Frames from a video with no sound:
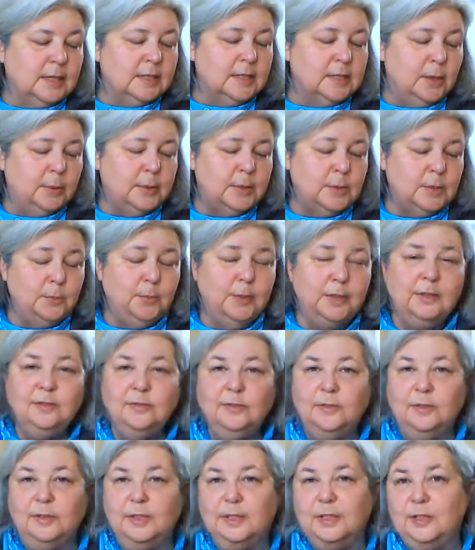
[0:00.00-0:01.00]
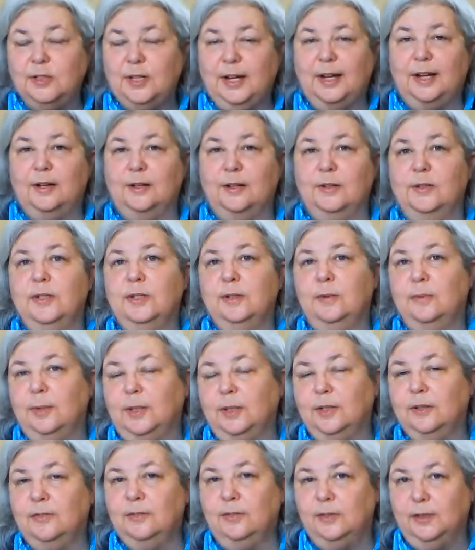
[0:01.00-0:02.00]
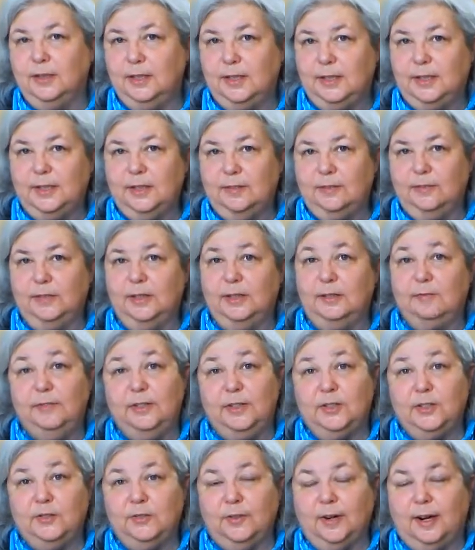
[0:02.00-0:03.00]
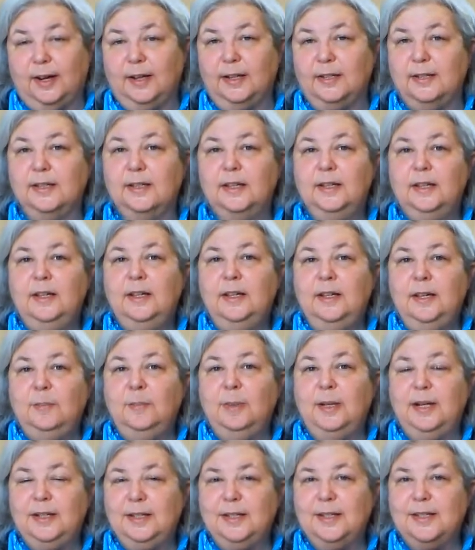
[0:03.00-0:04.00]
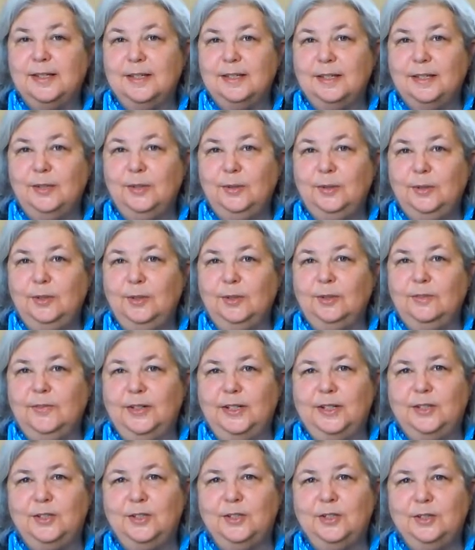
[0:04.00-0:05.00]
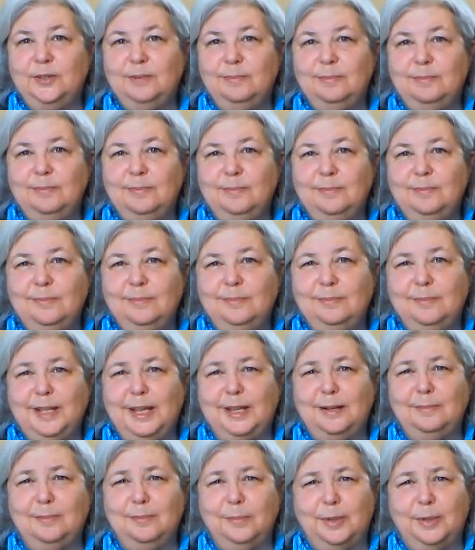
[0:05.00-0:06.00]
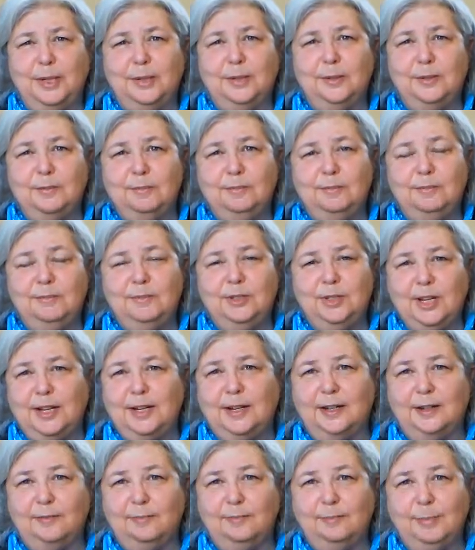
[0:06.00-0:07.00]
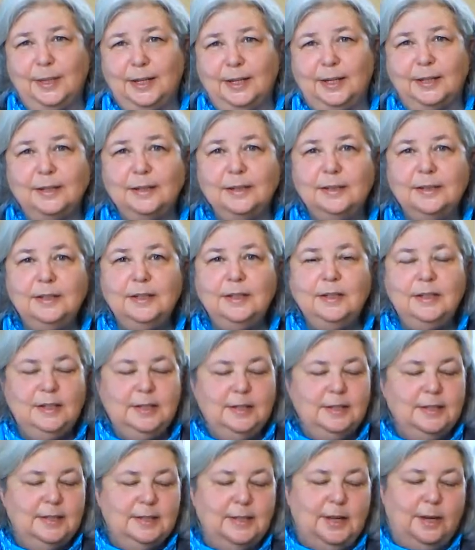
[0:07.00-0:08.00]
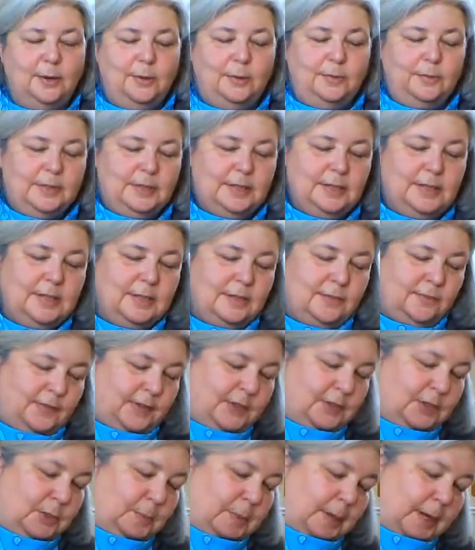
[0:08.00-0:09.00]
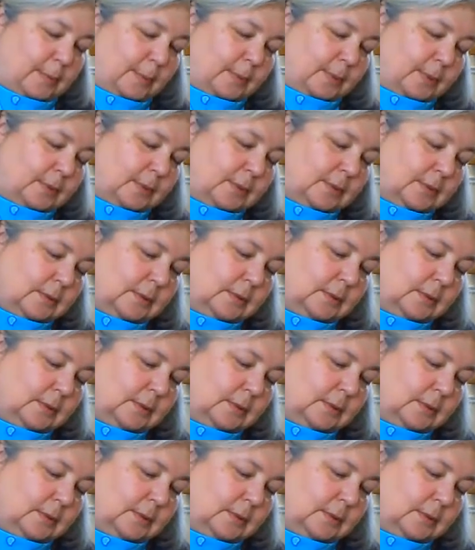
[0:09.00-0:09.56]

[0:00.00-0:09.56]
So it's wonderful in chowders and wonderful in different fish fries, but it doesn't turn your fish that weird shade of pink. So this is fish pepper.